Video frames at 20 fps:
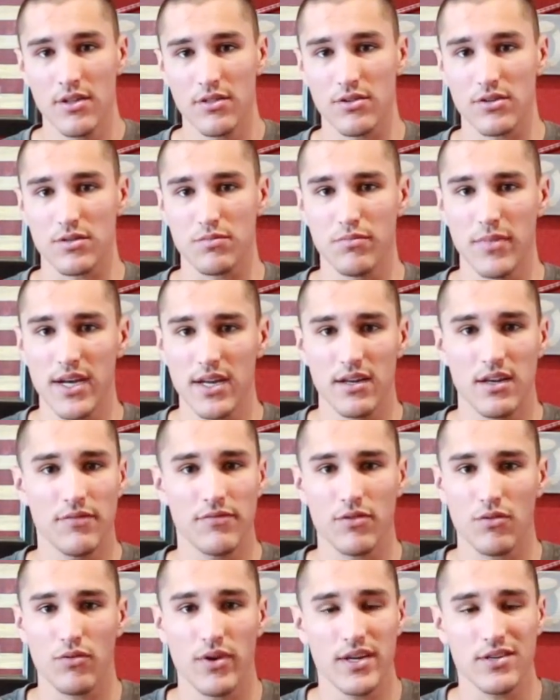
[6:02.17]
There's many
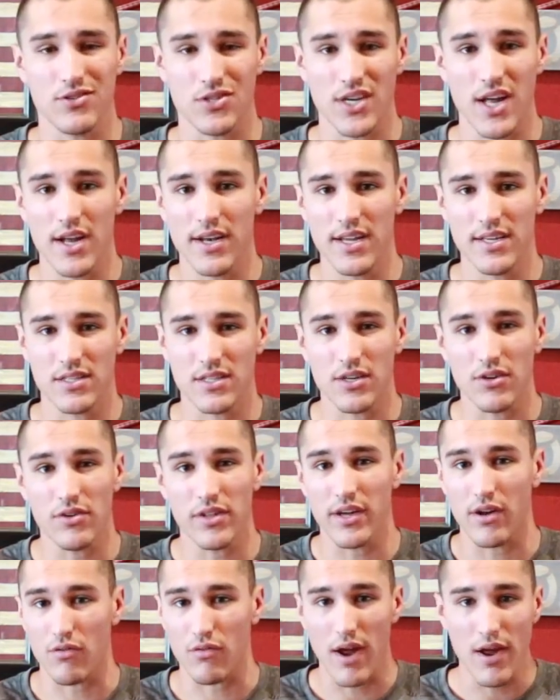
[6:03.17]
different ways, there's not
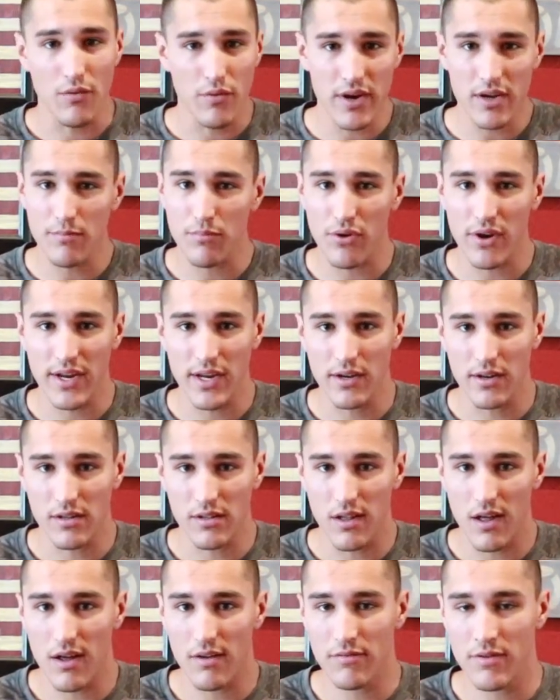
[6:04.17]
necessarily a right way to break in a
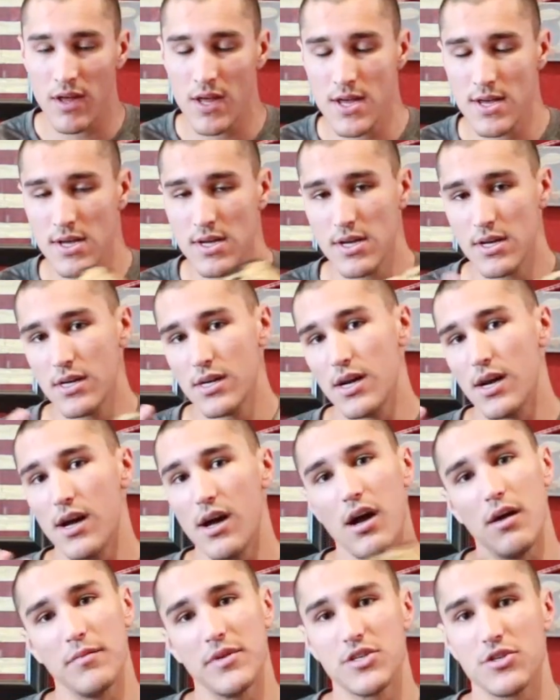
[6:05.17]
glove,
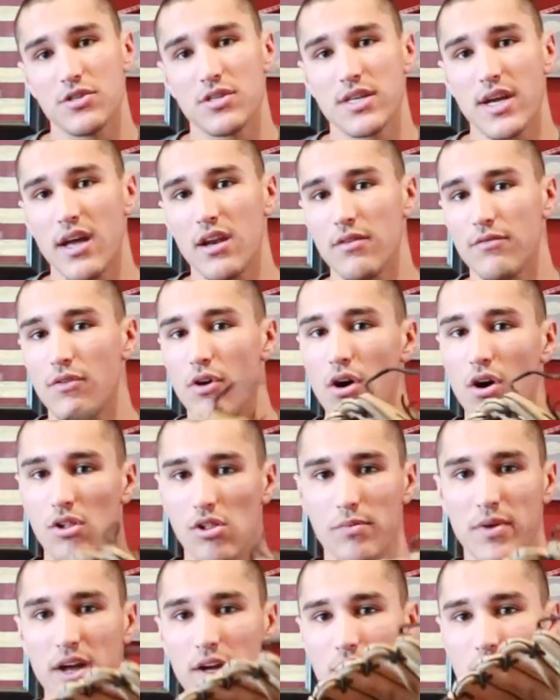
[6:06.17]
it's just kind of
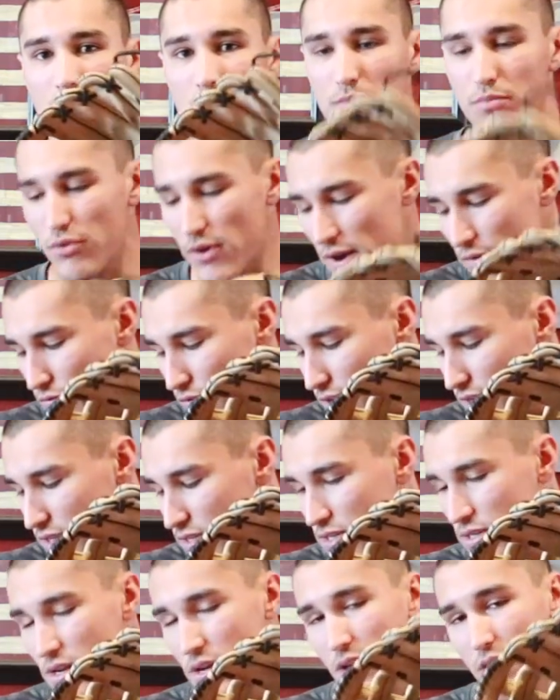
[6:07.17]
all about your
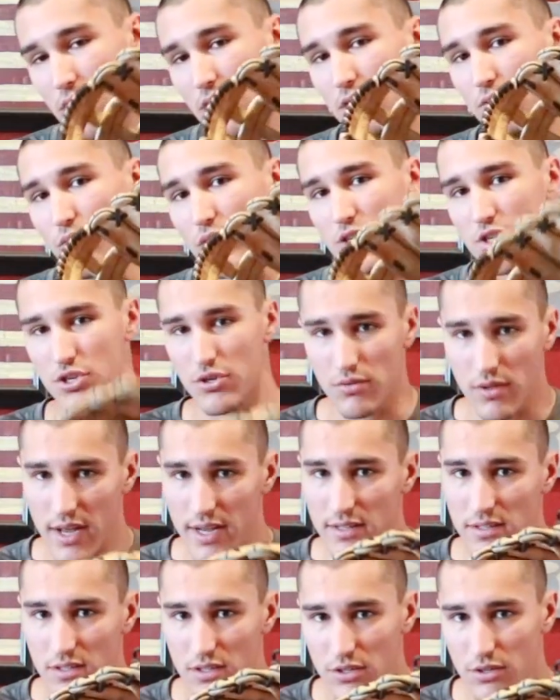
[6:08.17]
preference, what you
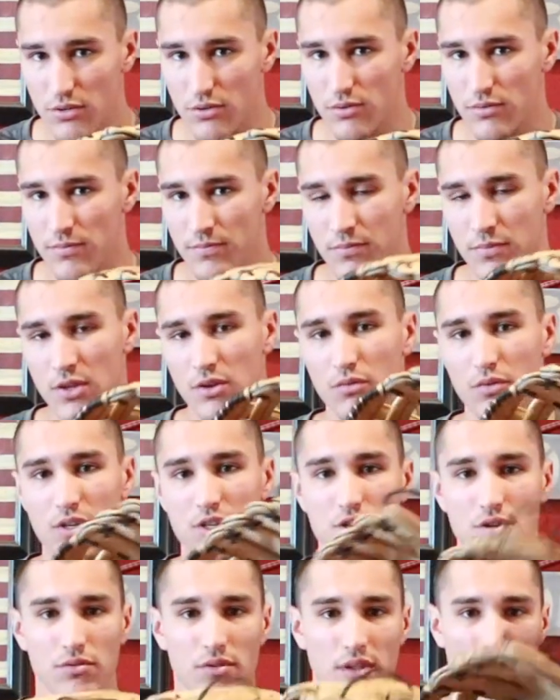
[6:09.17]
like to do,
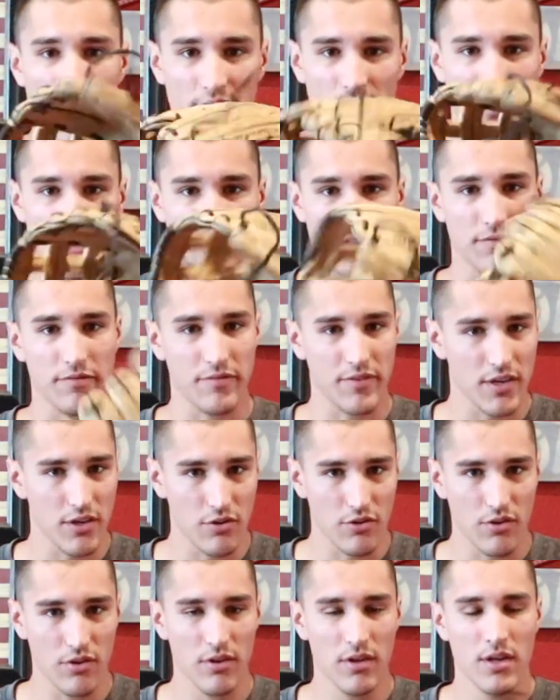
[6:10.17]
what you like to
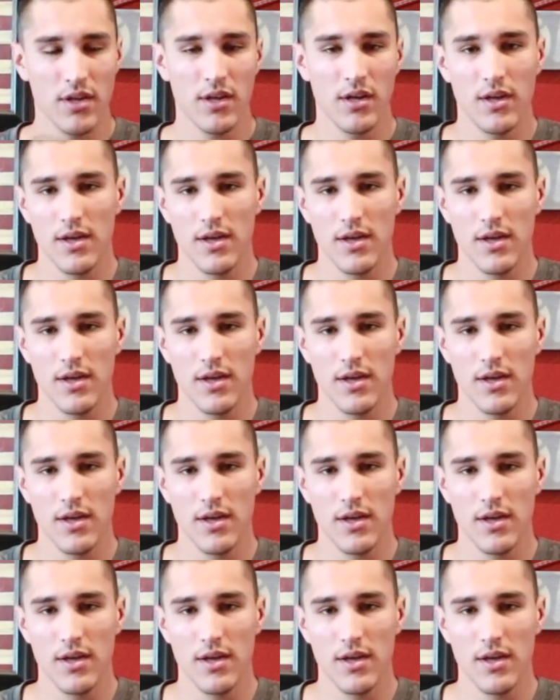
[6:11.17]
feel,